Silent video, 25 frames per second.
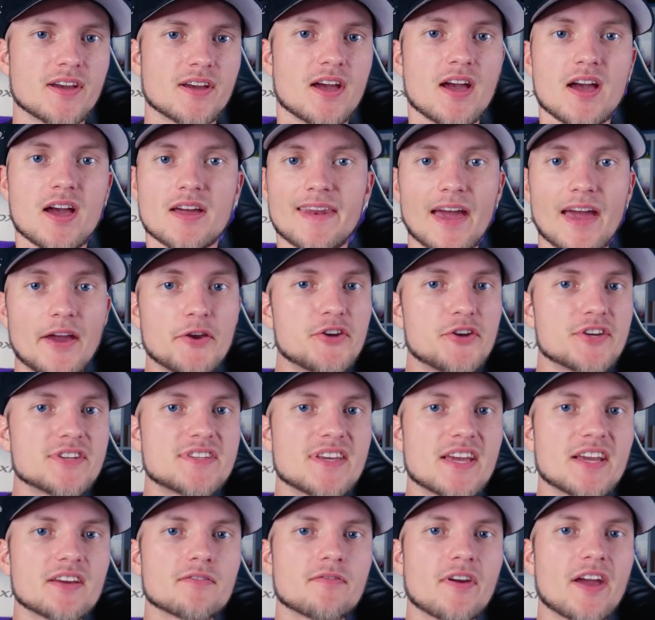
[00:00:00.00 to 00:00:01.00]
Now you can
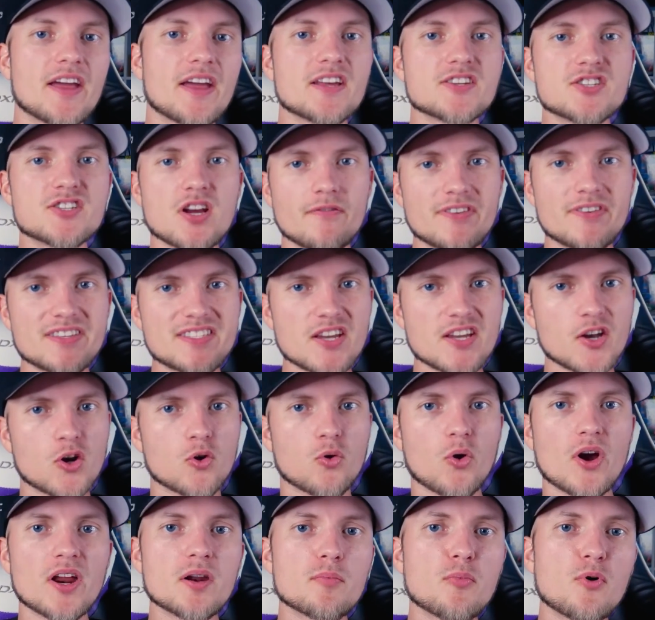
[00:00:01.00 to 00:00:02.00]
take advantage of its
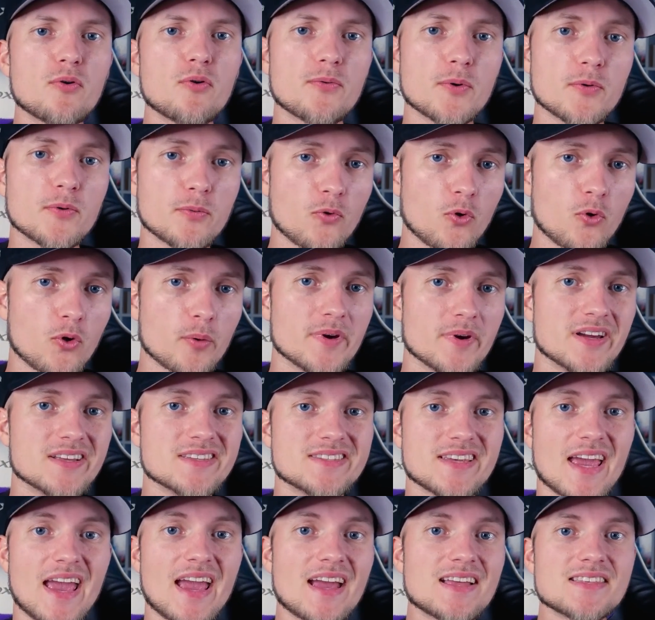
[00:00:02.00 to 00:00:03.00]
incredible performance
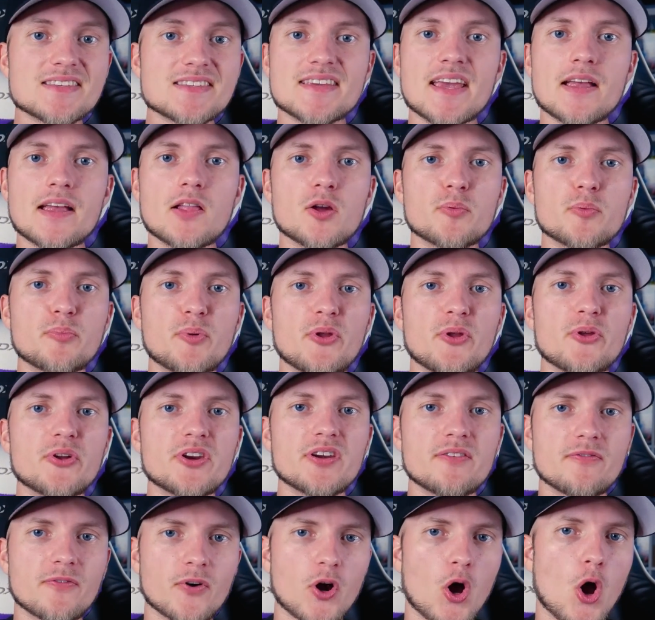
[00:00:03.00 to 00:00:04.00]
and
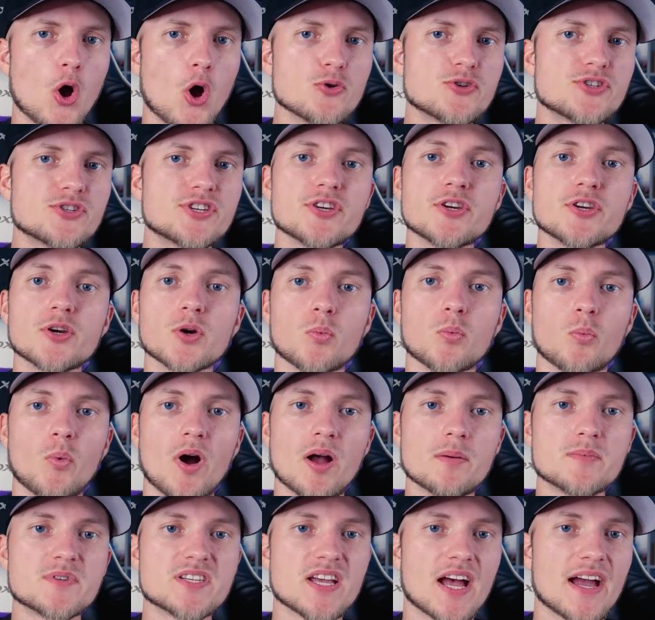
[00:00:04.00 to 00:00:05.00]
scalability for hosting your
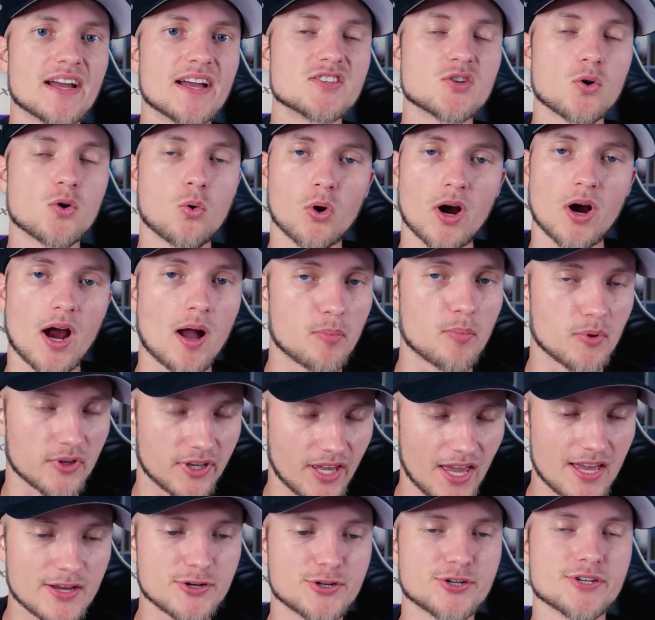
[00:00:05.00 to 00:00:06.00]
websites or
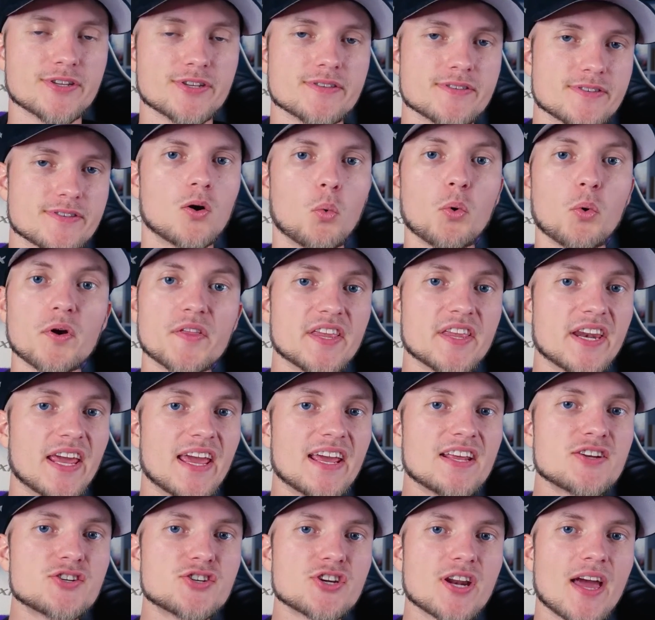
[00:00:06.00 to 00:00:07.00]
applications. With an
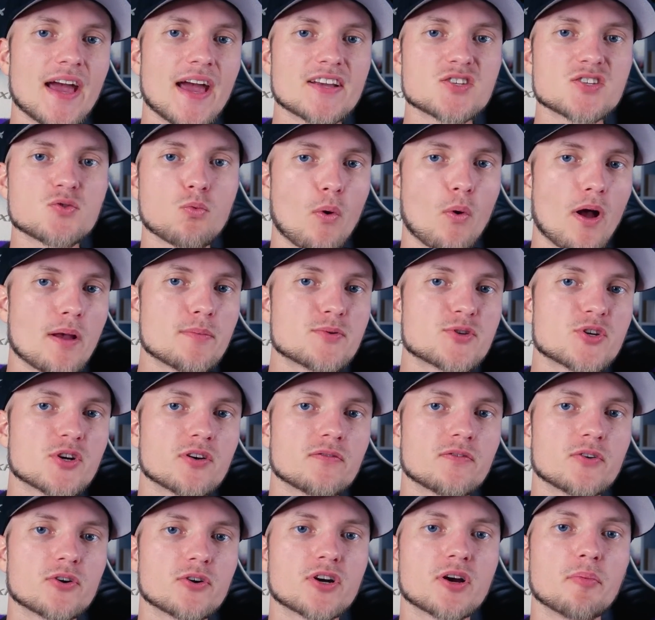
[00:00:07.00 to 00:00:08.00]
Nginx web
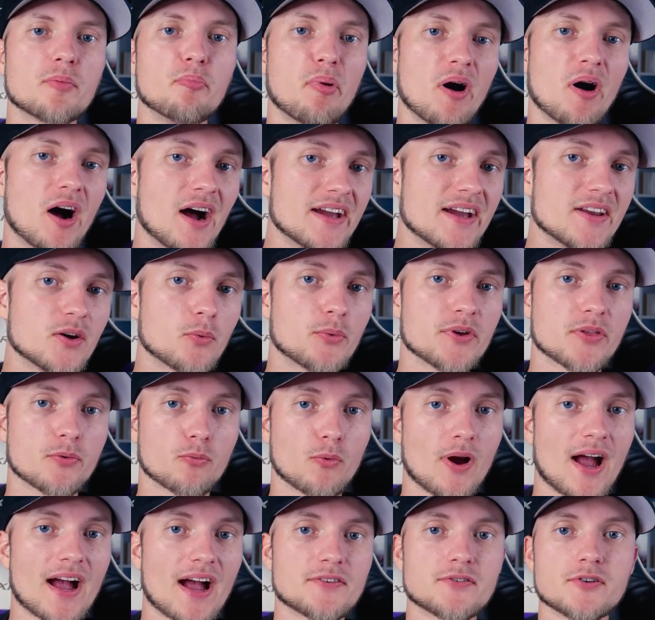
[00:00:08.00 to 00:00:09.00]
server combined with
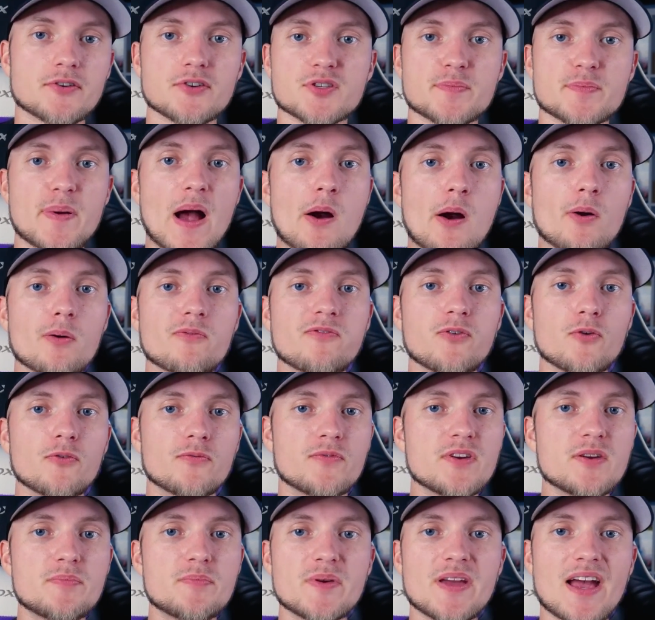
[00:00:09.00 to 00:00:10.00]
RackNerd's powerful
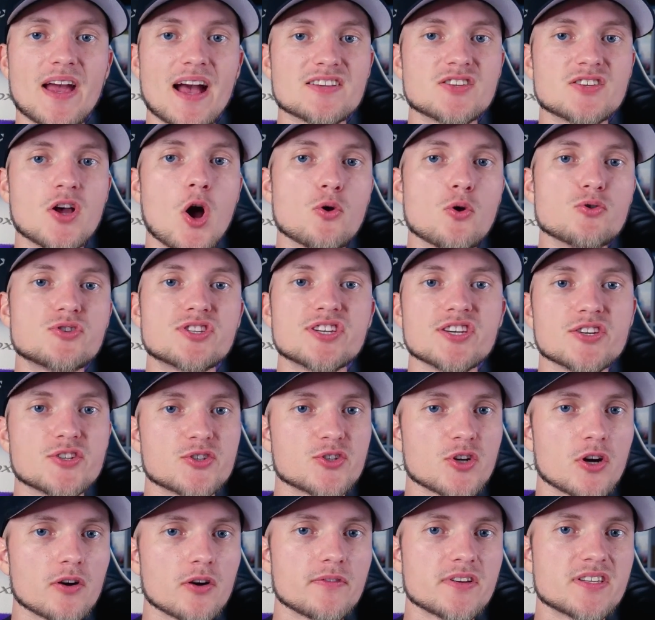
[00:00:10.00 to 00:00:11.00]
VPS hosting
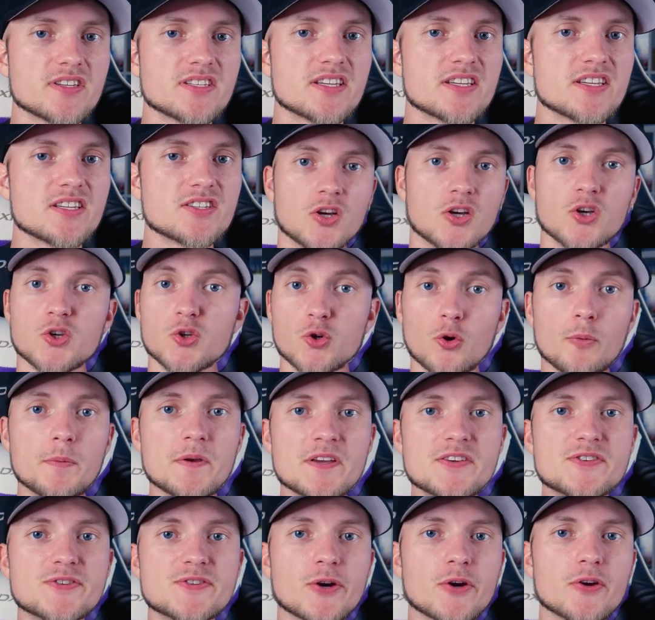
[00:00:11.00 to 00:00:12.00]
services, you'll be
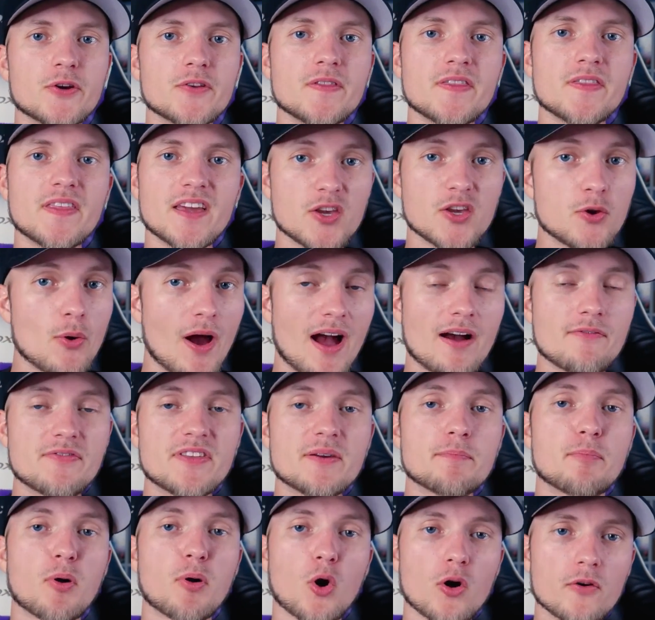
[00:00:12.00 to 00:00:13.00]
certain that you have
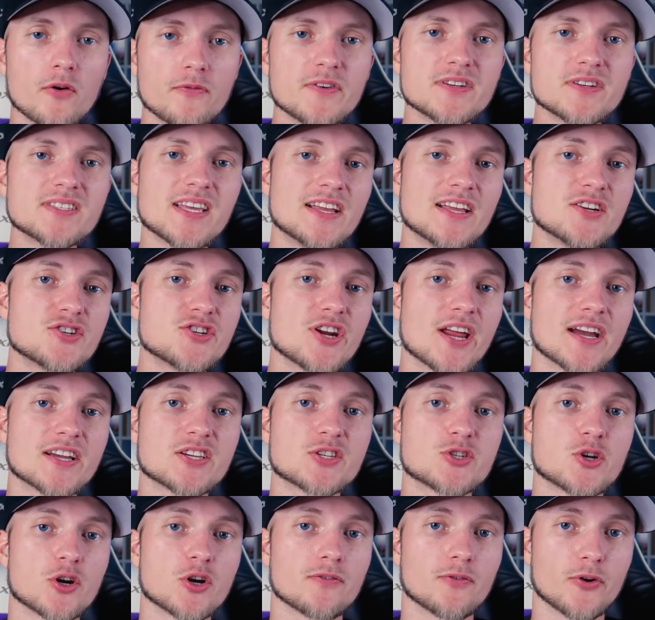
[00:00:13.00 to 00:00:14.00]
the perfect Nginx
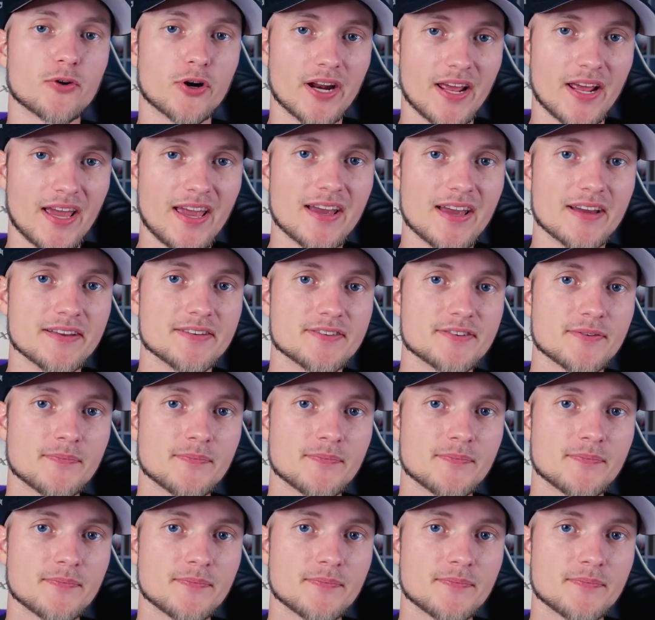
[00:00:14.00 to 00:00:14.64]
server at hand.